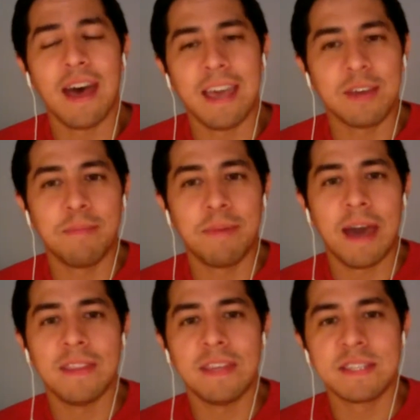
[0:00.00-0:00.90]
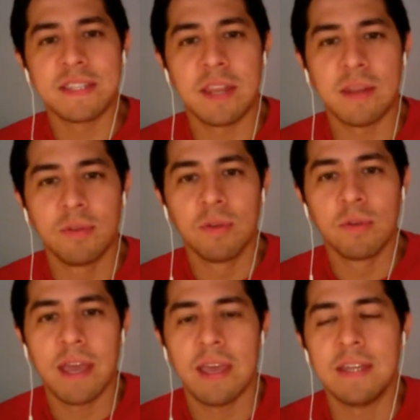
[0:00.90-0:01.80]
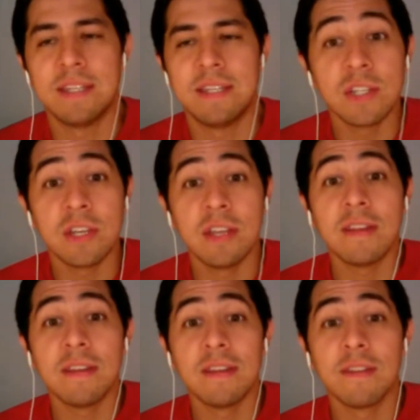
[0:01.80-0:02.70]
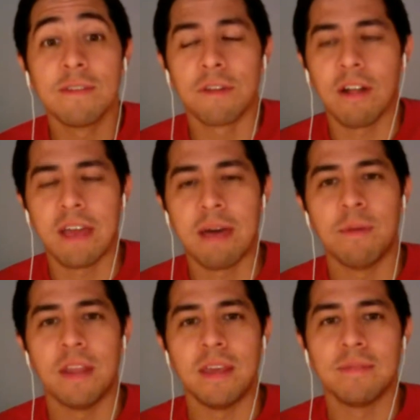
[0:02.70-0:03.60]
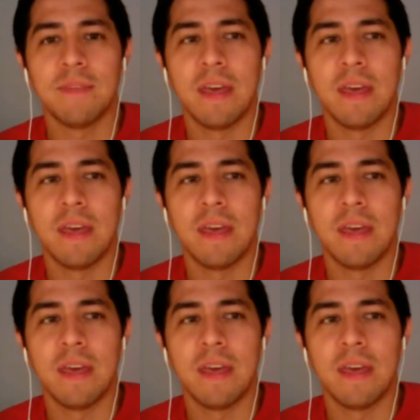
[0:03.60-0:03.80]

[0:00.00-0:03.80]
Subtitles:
I could buy the extended Blu-ray edition for all that money,